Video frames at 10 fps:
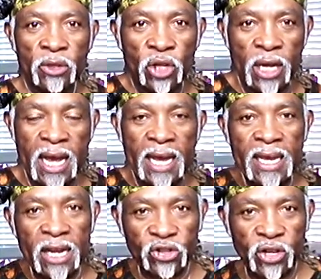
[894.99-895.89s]
Today,
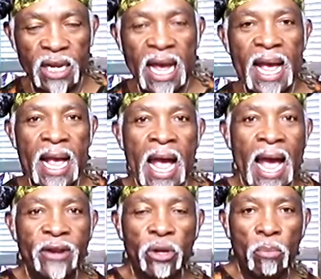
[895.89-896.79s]
yesterday,
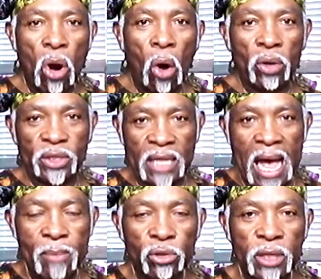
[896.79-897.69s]
and tomorrow,
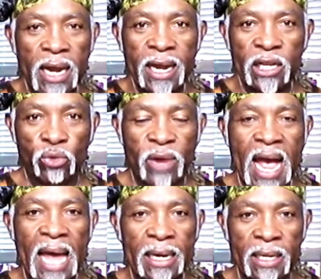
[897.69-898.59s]
simultaneous
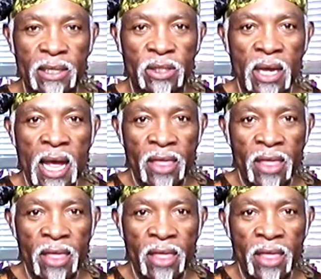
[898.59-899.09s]
realities.